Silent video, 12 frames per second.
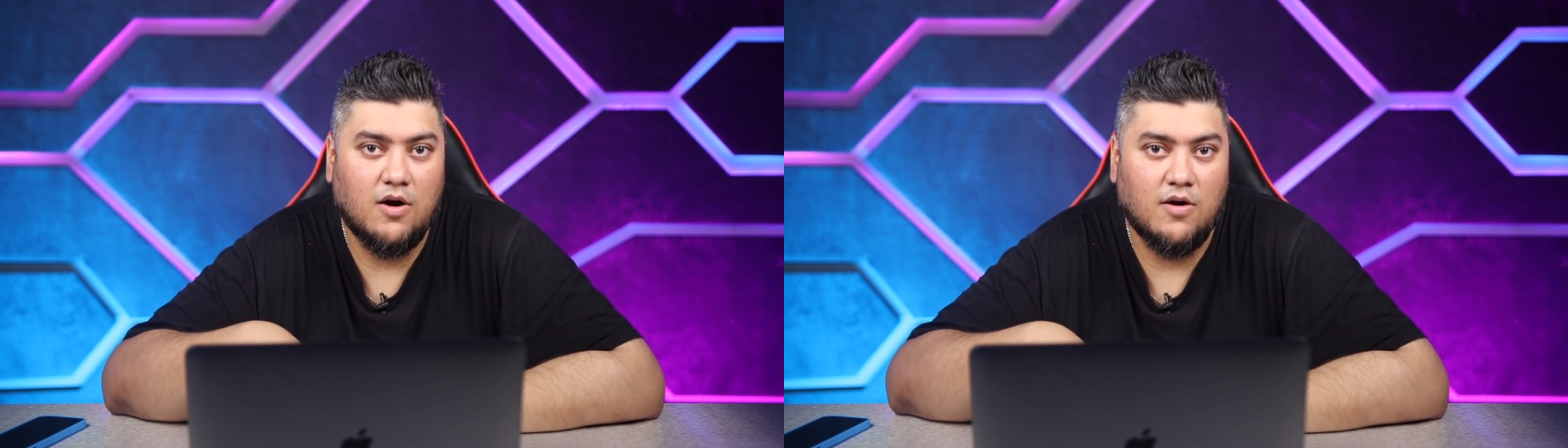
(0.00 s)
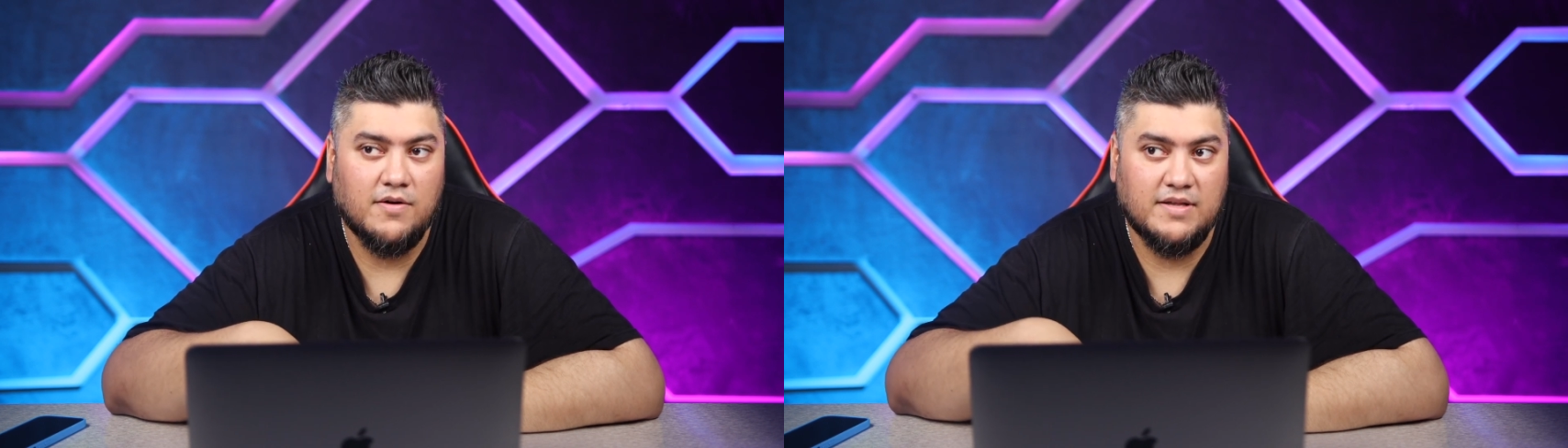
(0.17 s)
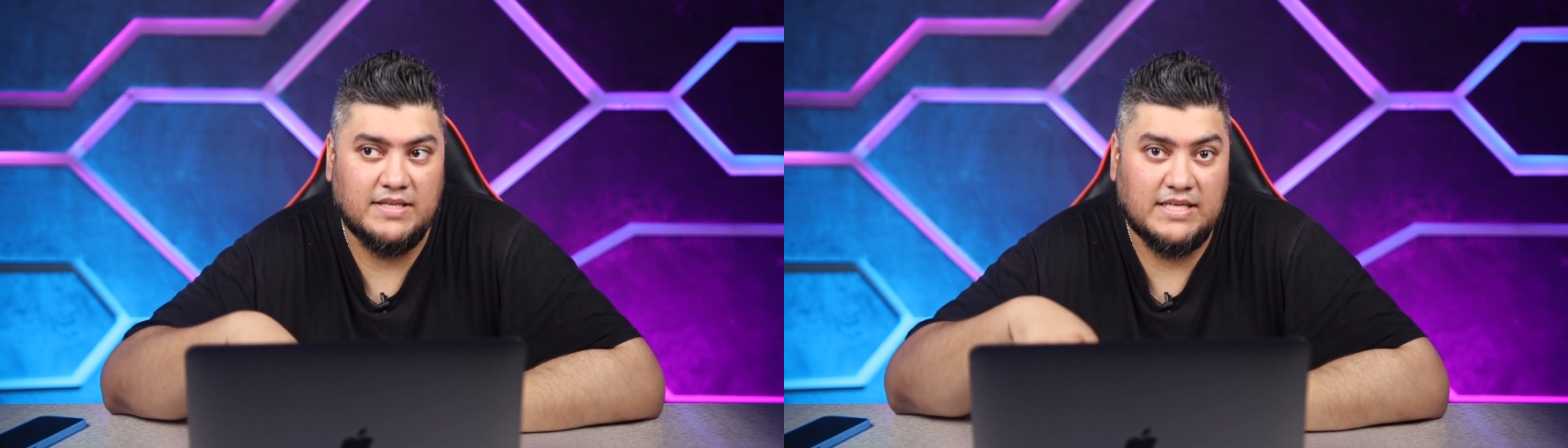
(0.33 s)

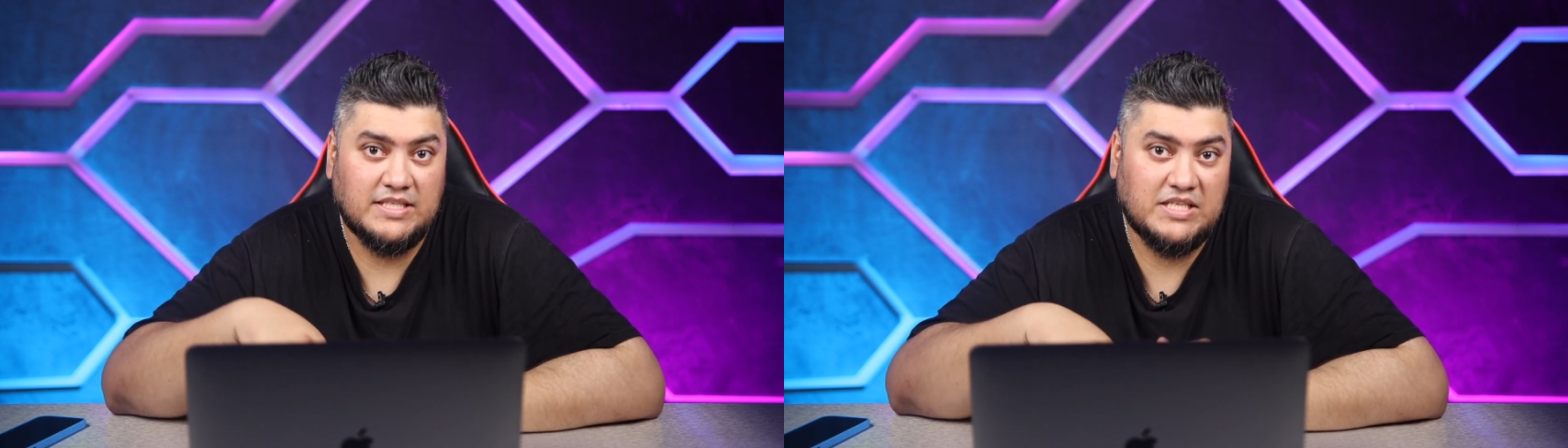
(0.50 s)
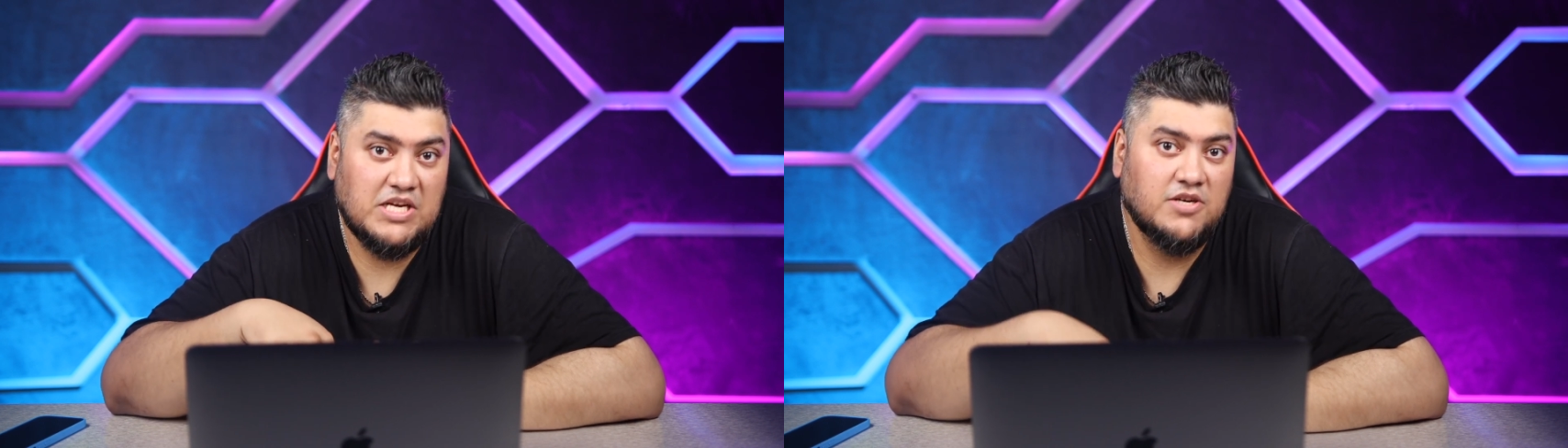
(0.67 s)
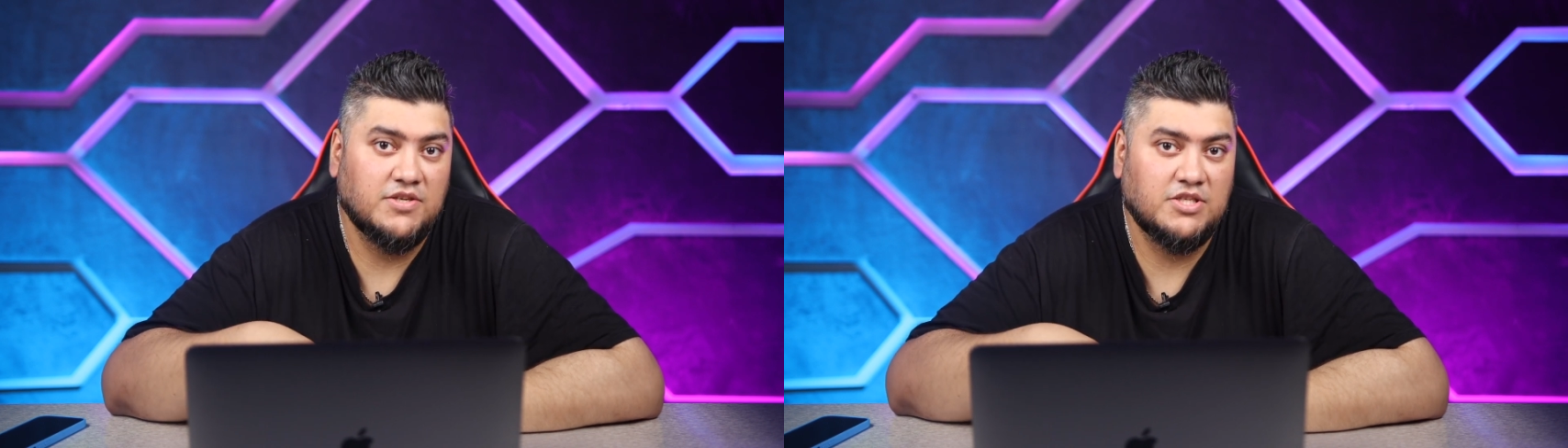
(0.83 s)
are this
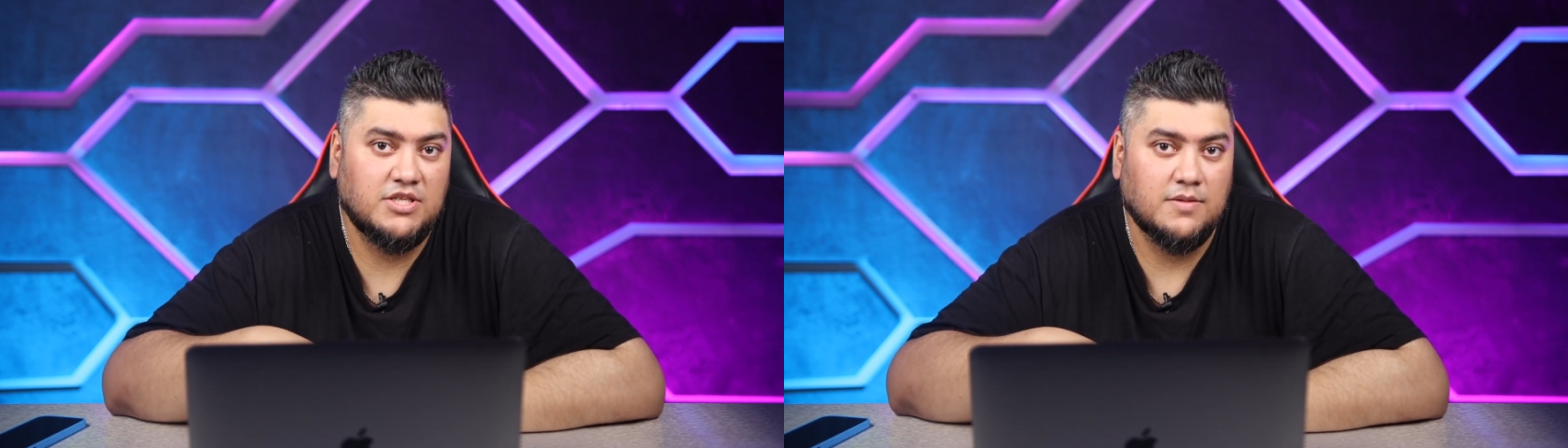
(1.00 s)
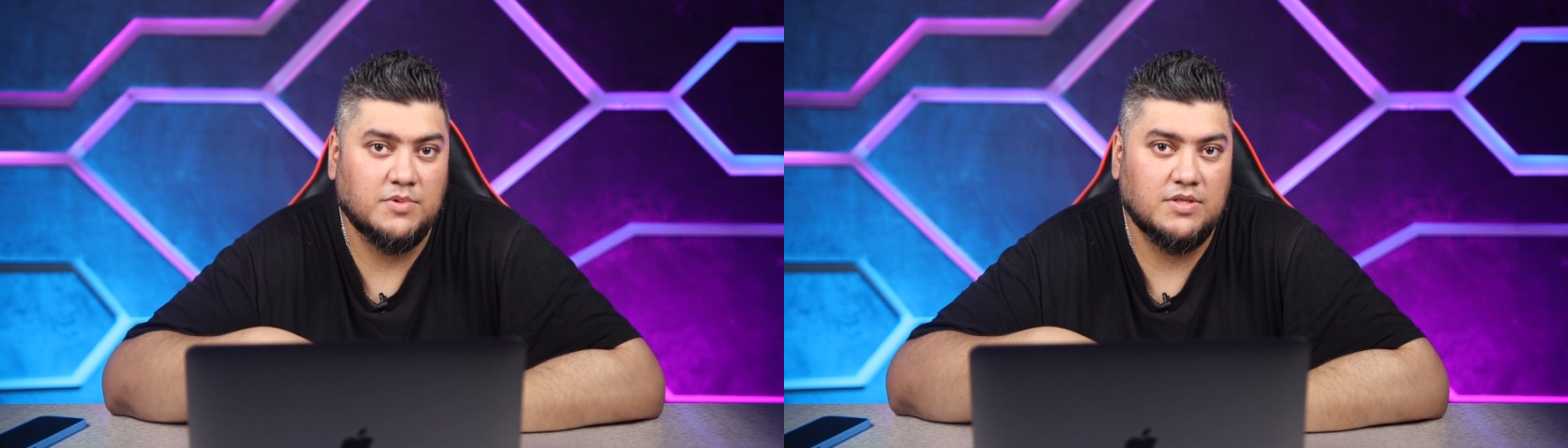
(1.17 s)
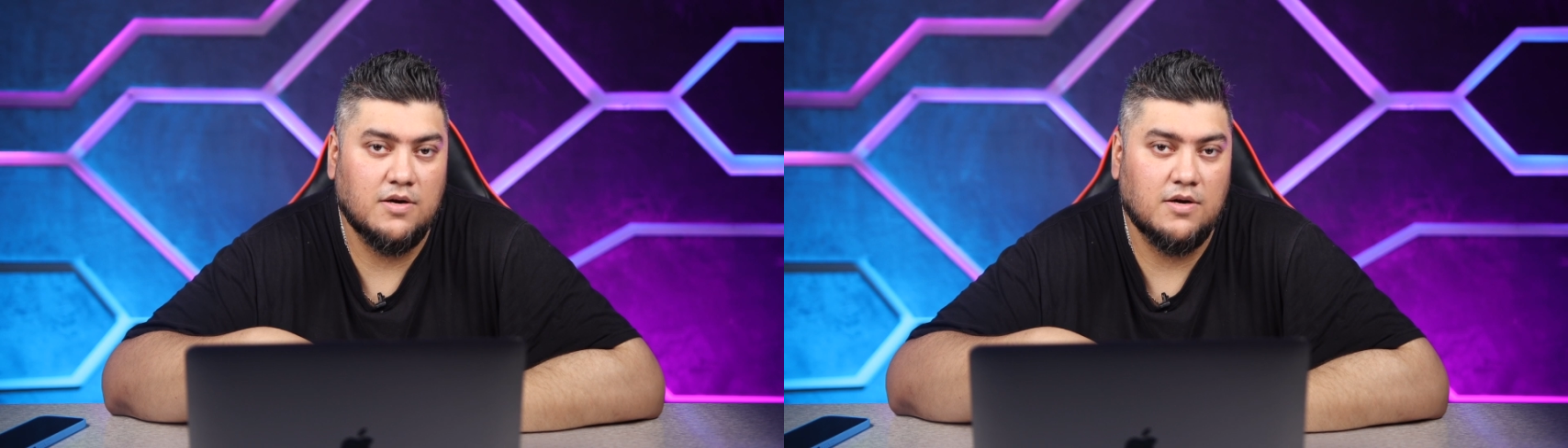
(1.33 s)
year's chips,